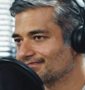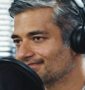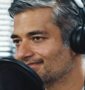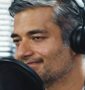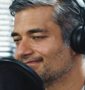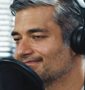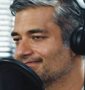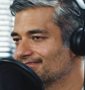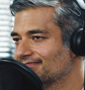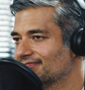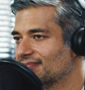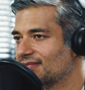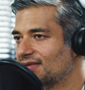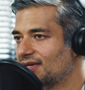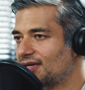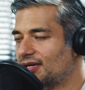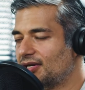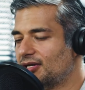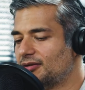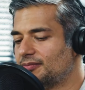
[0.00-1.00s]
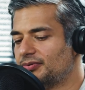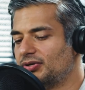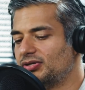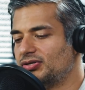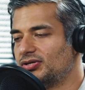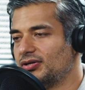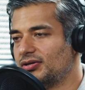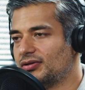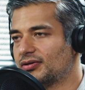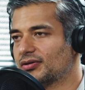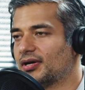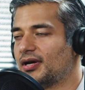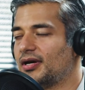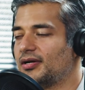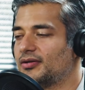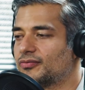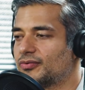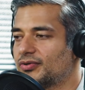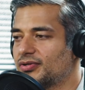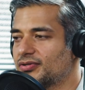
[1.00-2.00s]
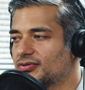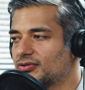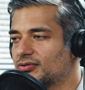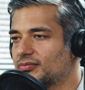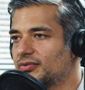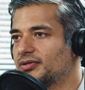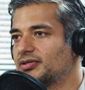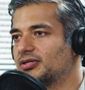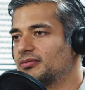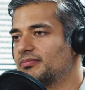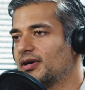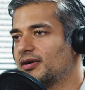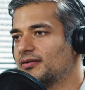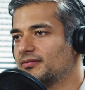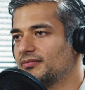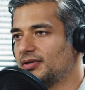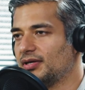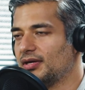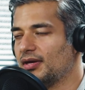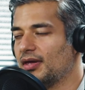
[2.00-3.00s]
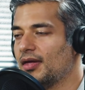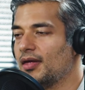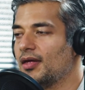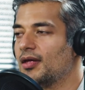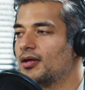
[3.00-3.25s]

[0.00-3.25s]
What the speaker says: Mm-hmm. And I appreciate your kind words so much about me.